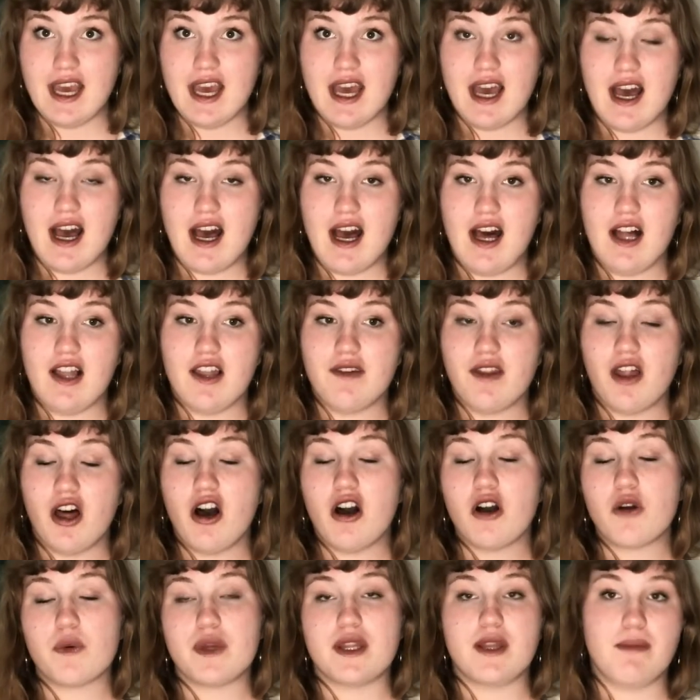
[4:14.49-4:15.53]

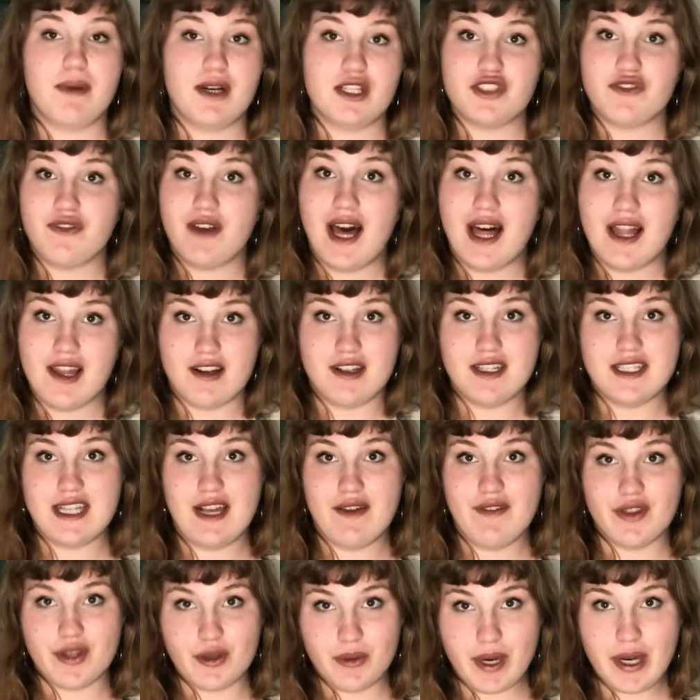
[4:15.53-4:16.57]
along with a bunch of other
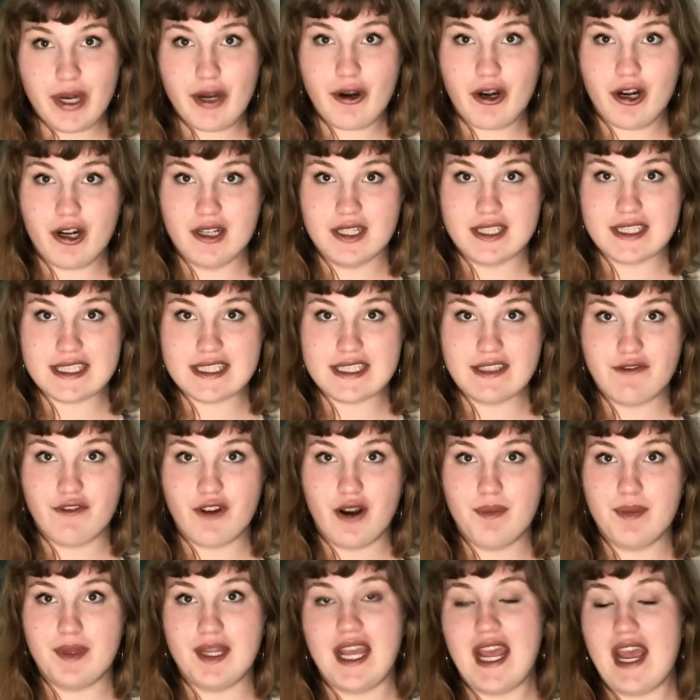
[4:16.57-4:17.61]
7th grade girls
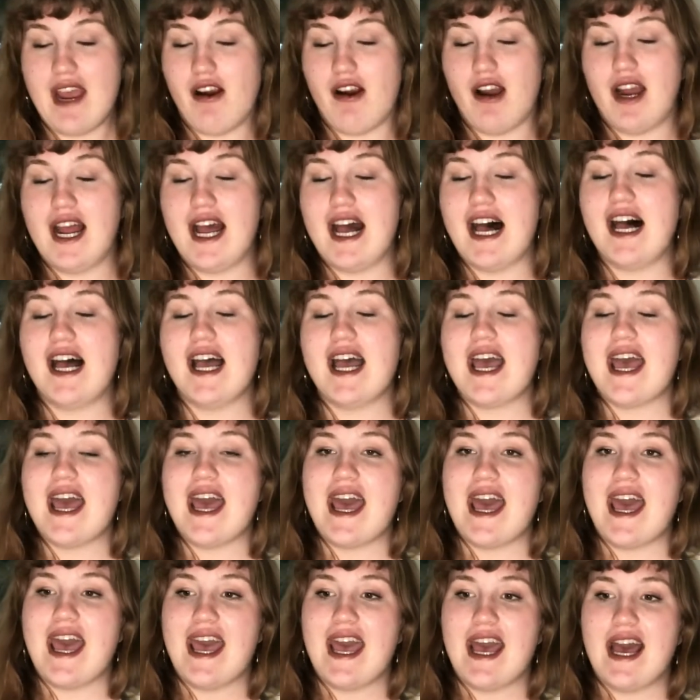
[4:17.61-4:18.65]
from the area.
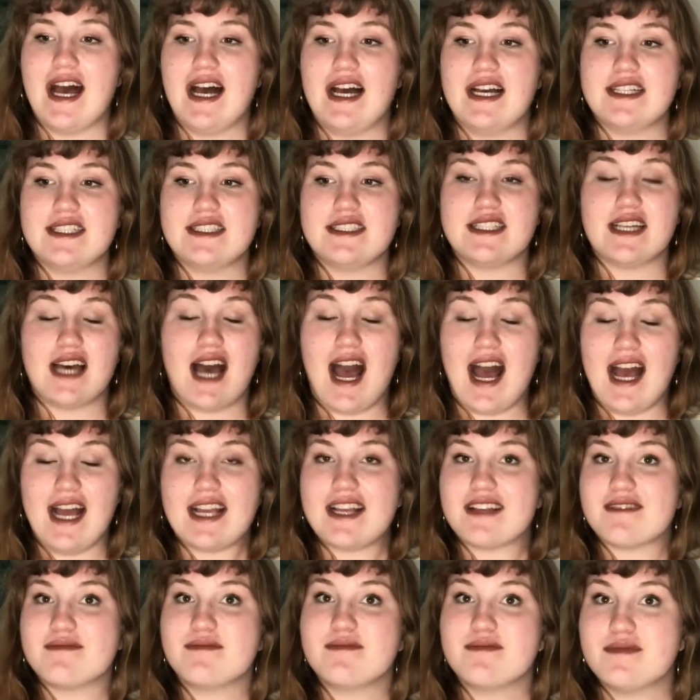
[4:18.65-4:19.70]
And I
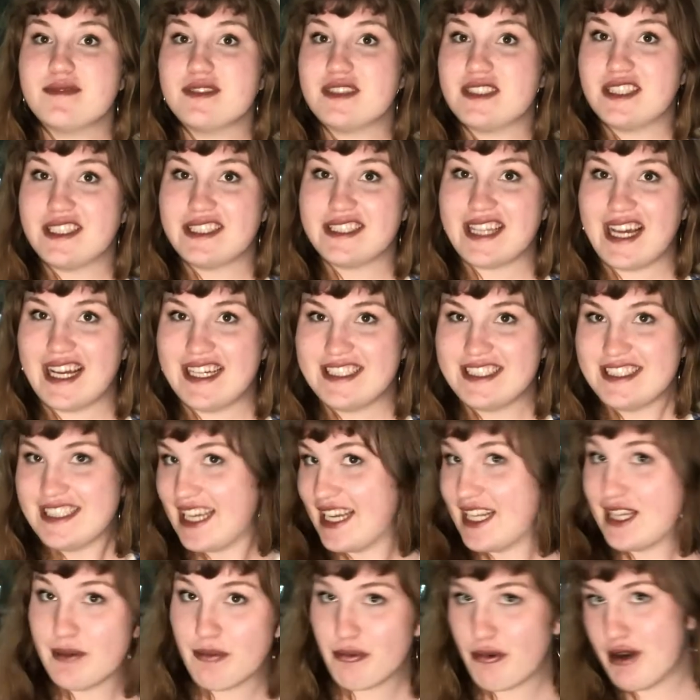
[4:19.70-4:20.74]
decided to
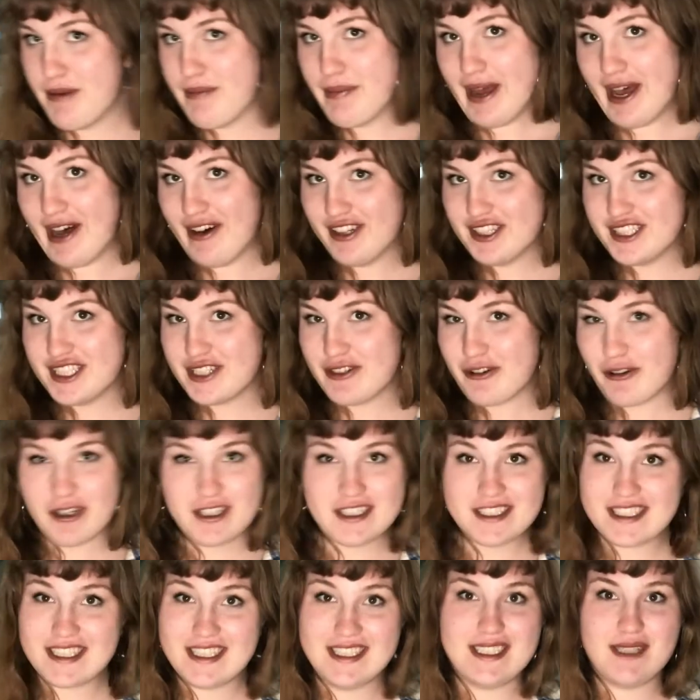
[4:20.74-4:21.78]
take the marine biology
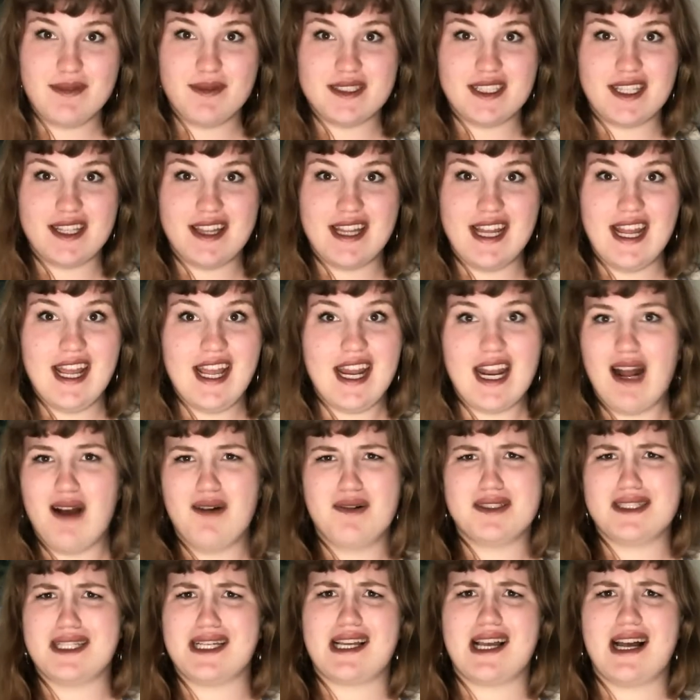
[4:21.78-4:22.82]
course because it was a thing, and I
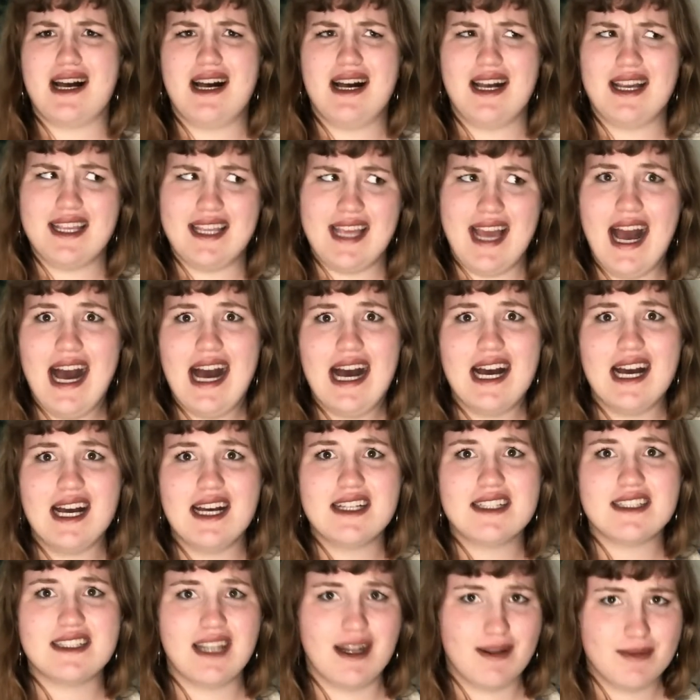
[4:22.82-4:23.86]
was like, yeah,
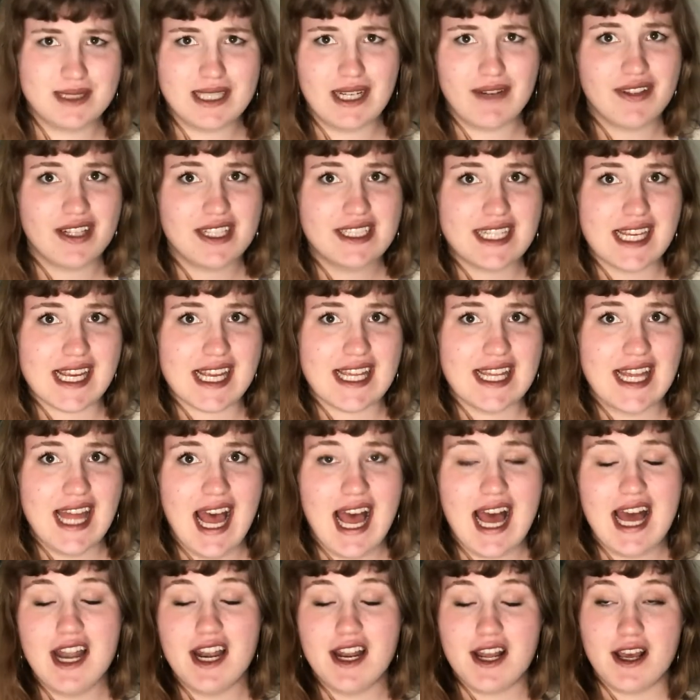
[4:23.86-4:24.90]
I'm definitely taking
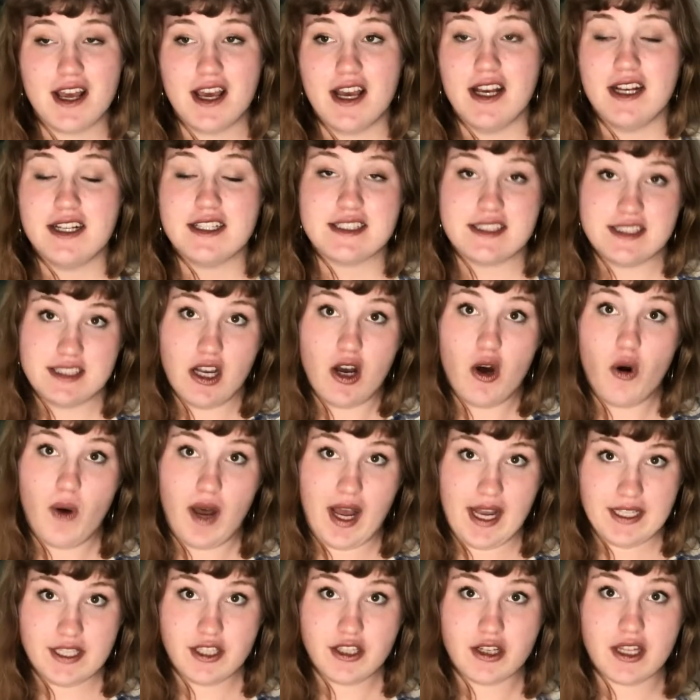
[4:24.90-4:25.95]
that. So
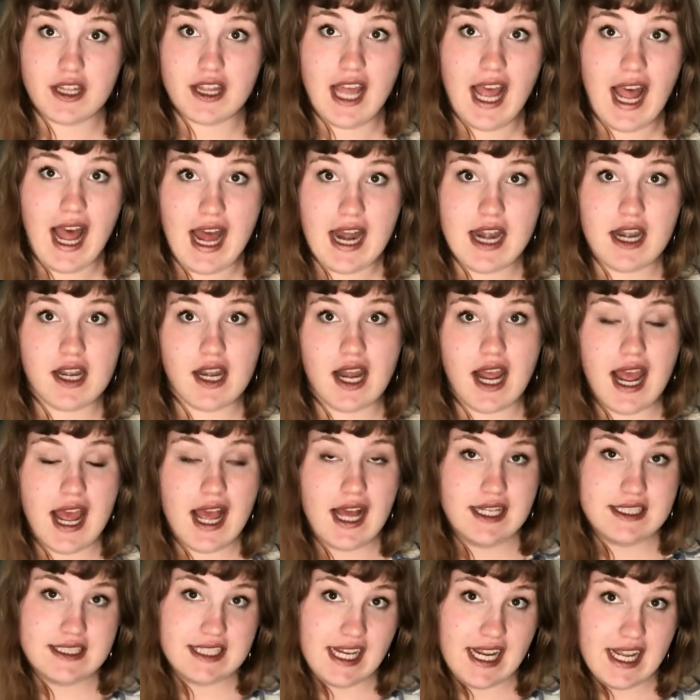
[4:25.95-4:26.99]
I took that,
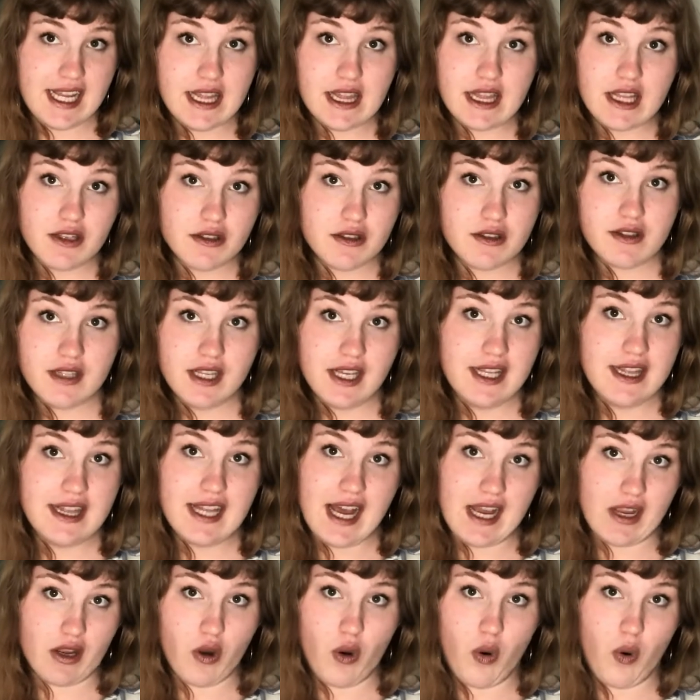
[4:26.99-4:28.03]
and in
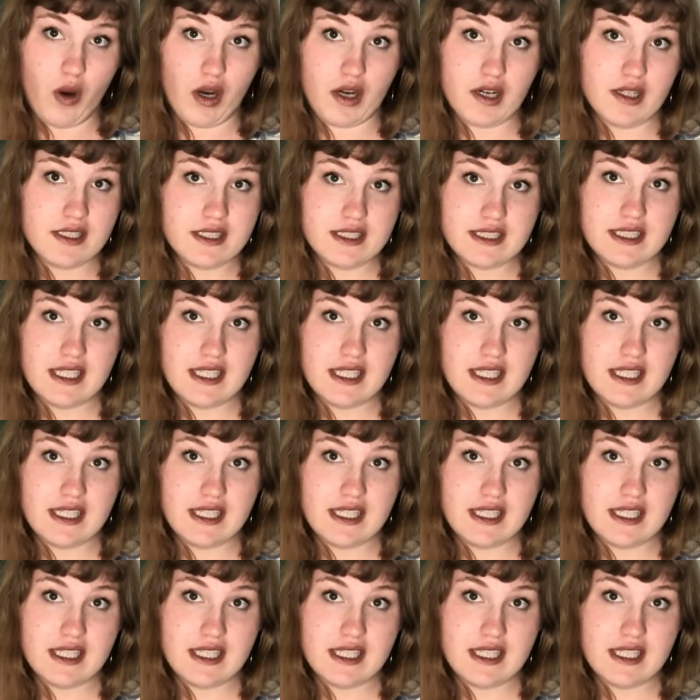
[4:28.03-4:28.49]
that course,